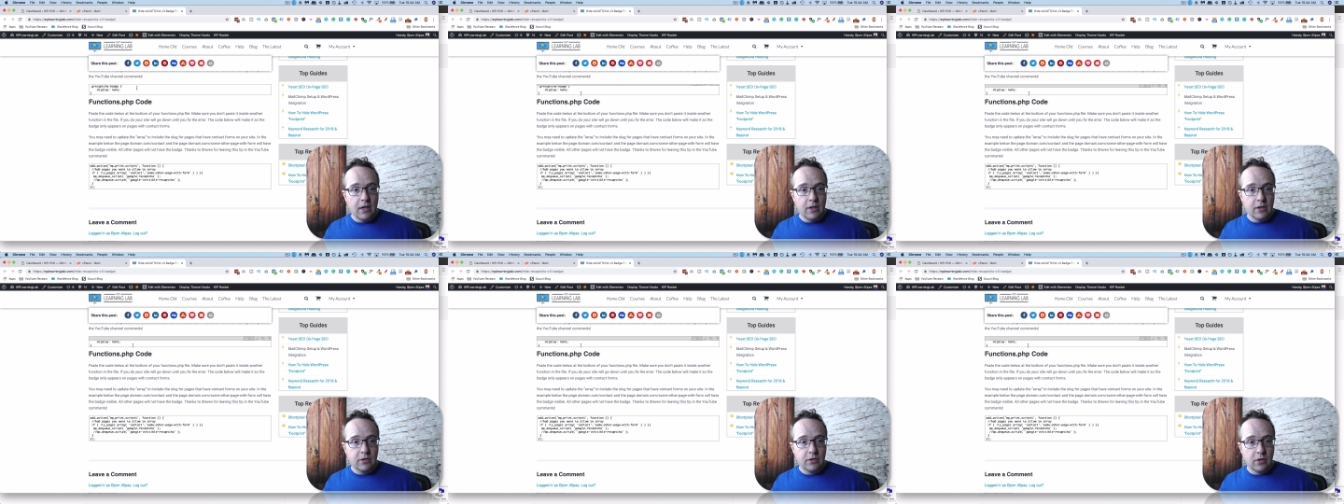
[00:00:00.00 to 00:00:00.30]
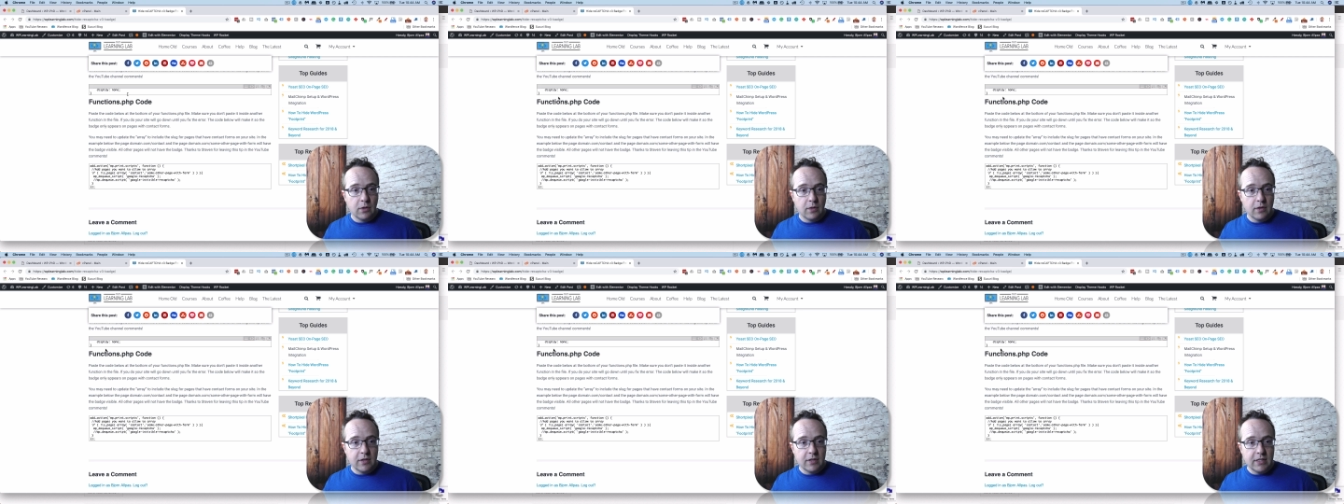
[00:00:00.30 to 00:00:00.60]

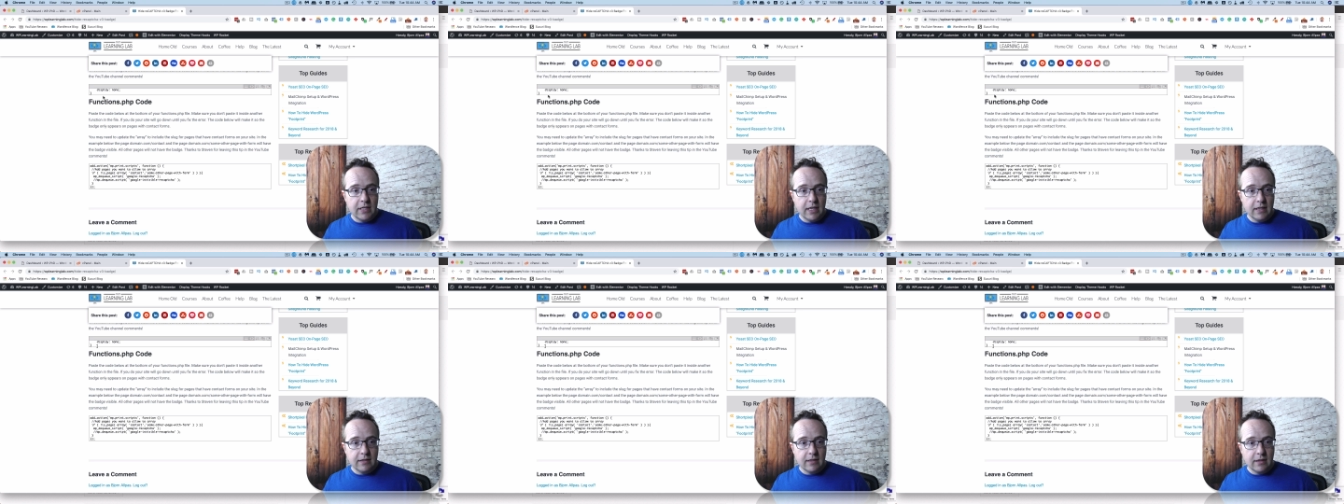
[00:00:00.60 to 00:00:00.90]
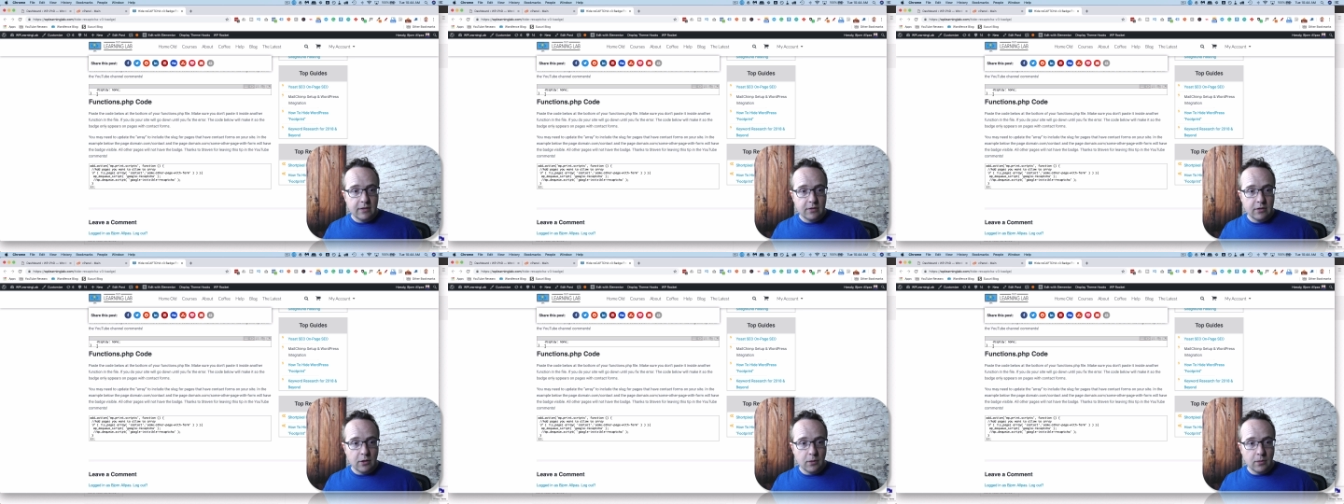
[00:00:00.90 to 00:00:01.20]
So the C S
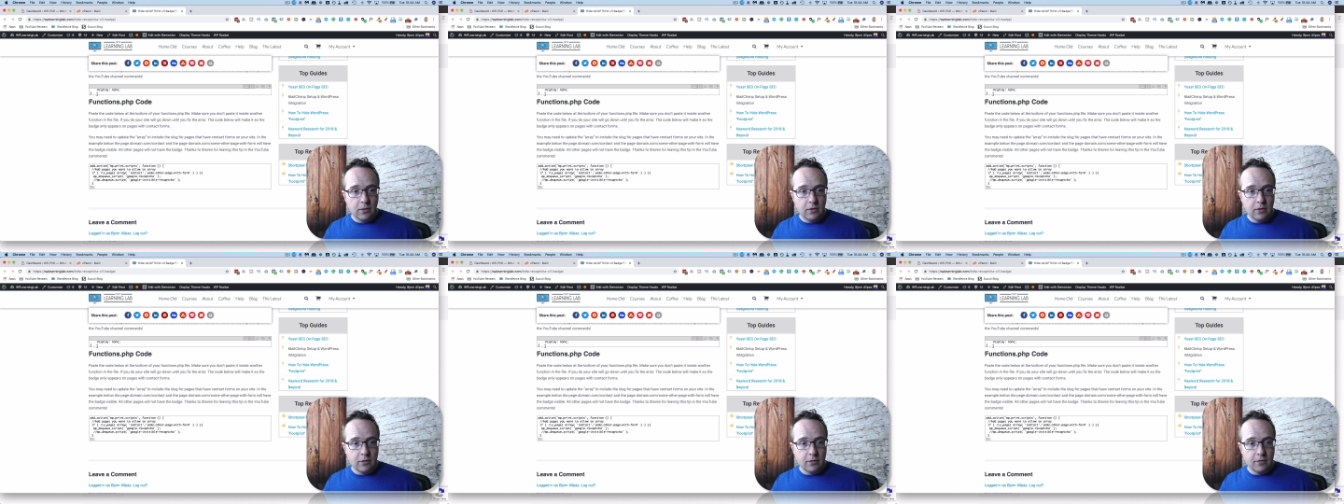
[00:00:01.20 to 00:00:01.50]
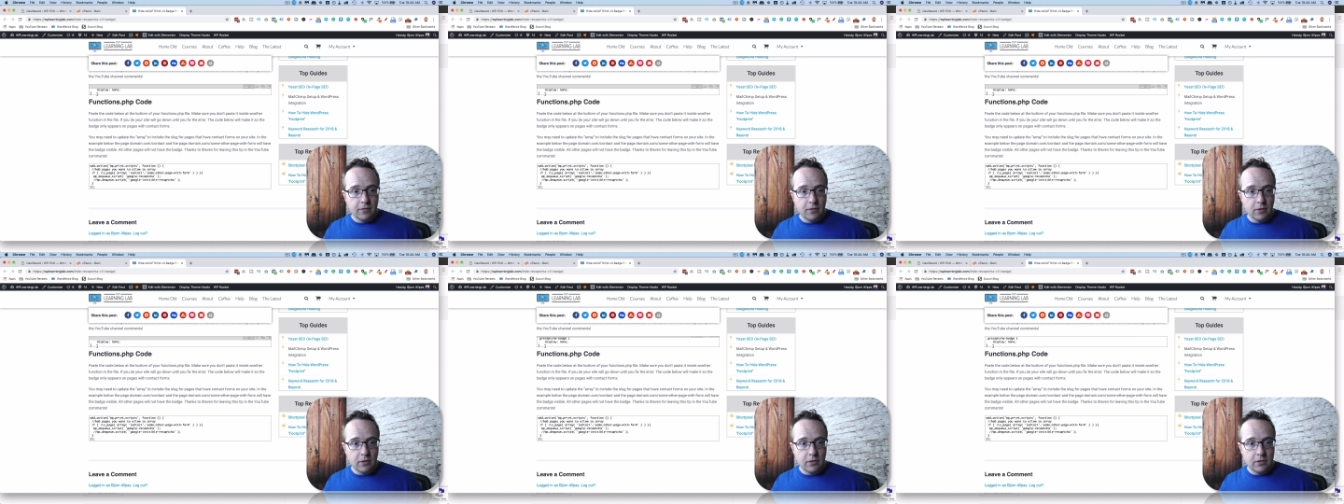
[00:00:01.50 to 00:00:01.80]
S code we're going to do
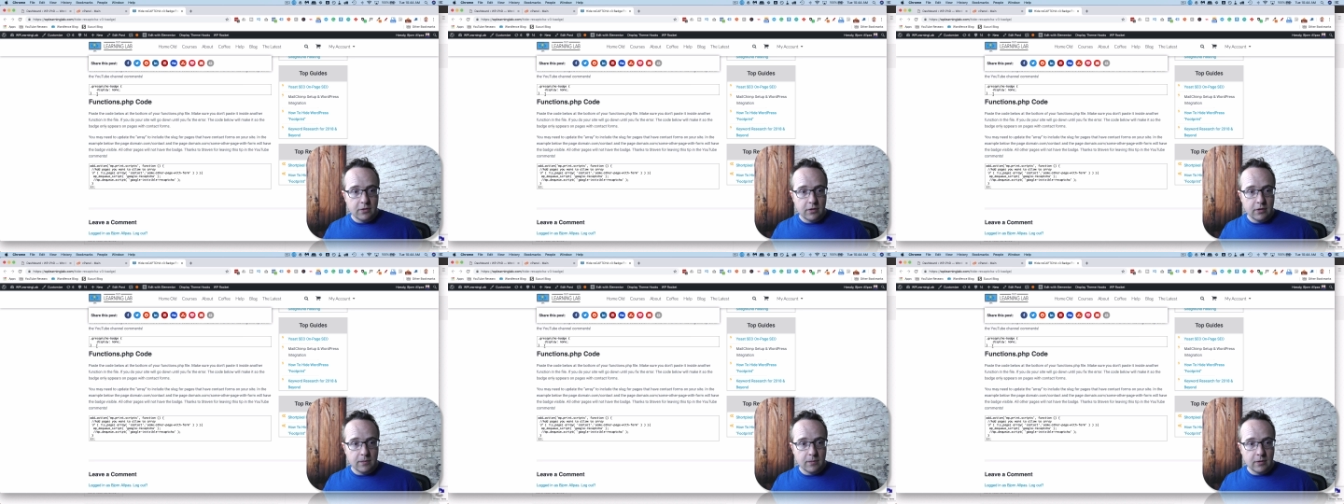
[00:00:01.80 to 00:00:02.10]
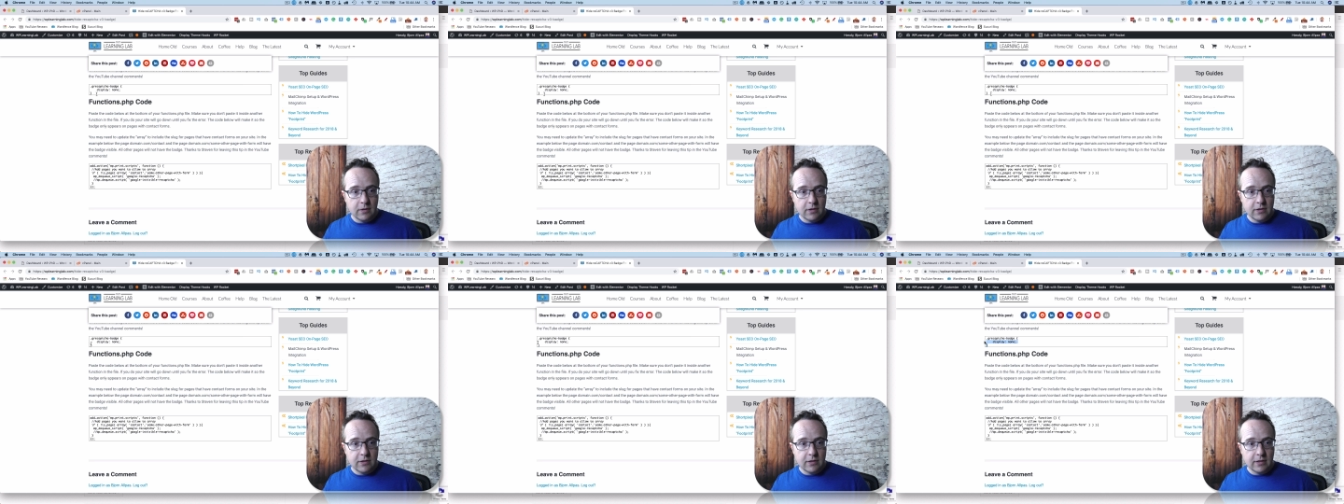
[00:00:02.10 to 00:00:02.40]
first. I'm
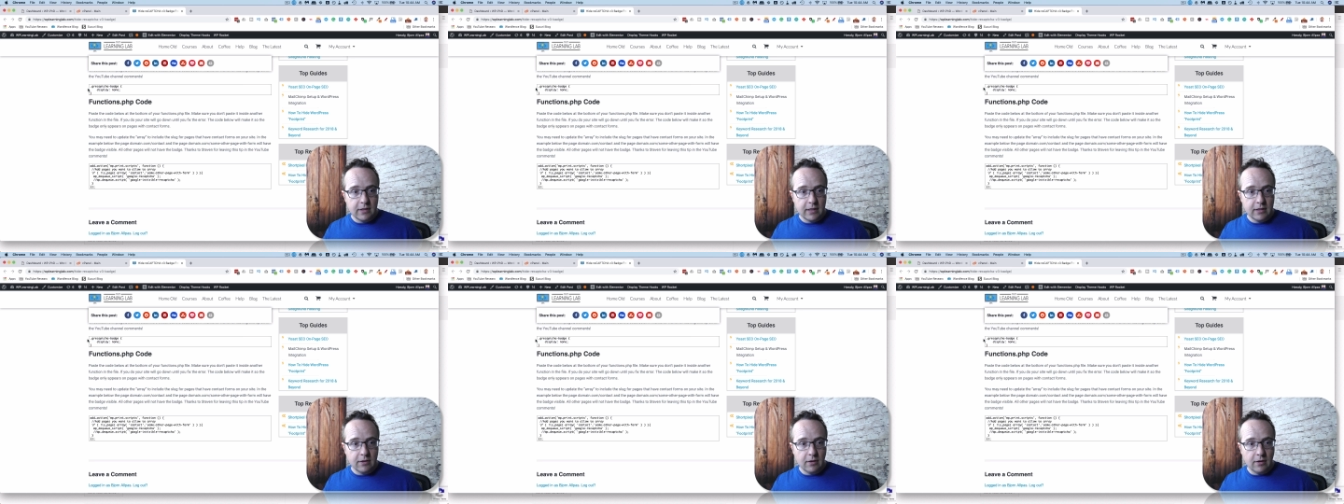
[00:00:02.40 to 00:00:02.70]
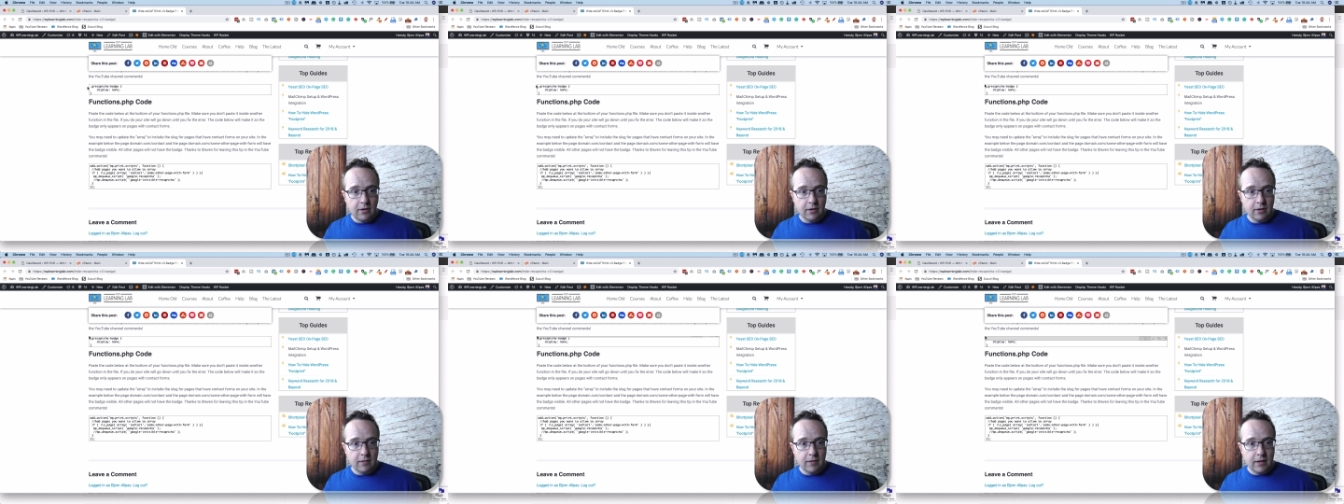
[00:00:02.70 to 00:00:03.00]
going to select
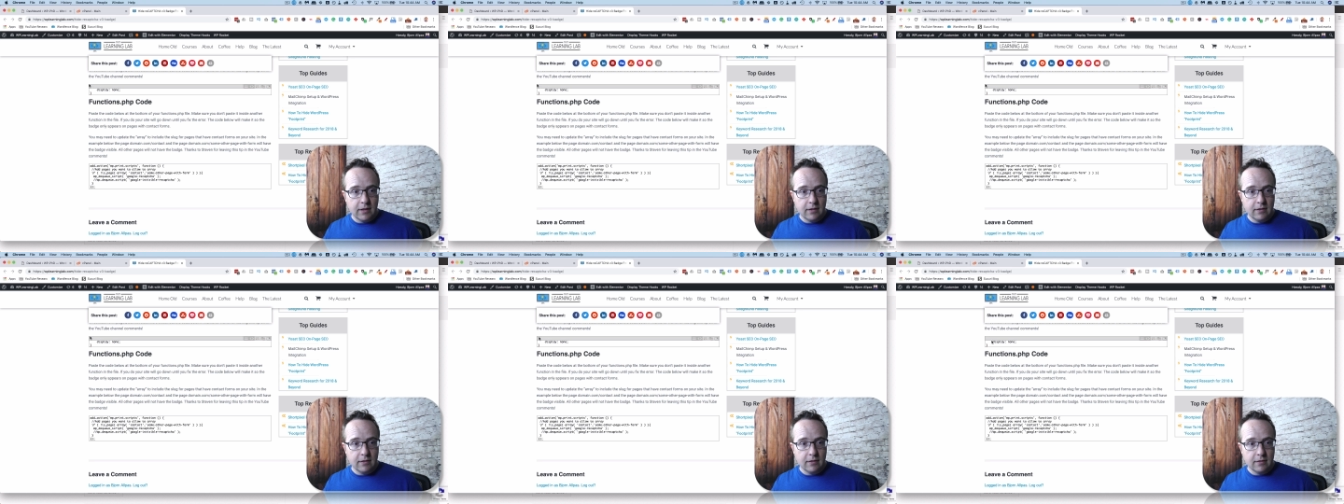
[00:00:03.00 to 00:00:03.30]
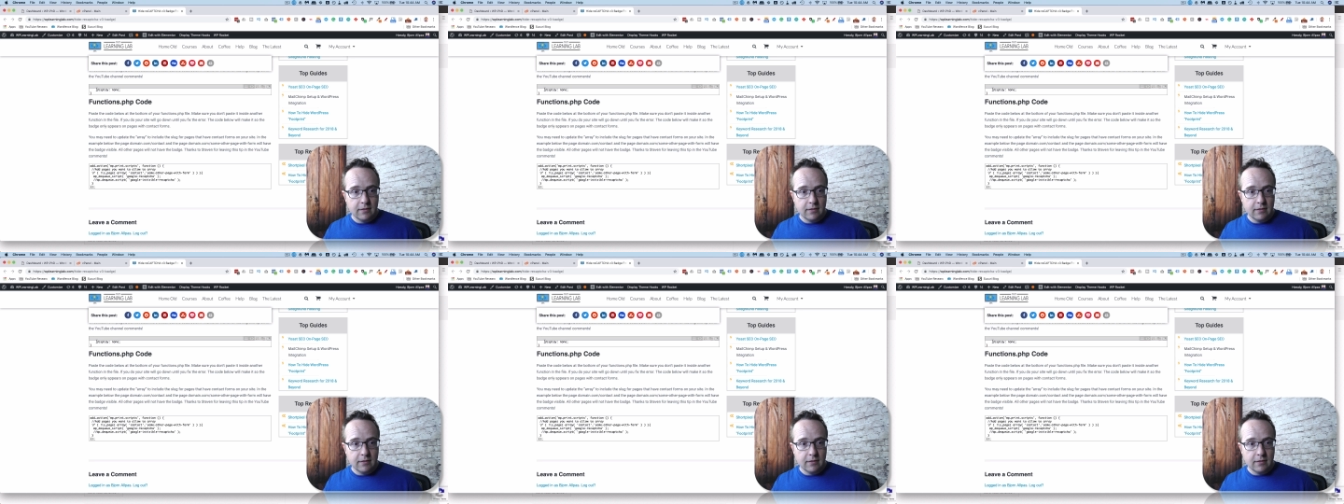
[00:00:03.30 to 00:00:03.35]
all of it.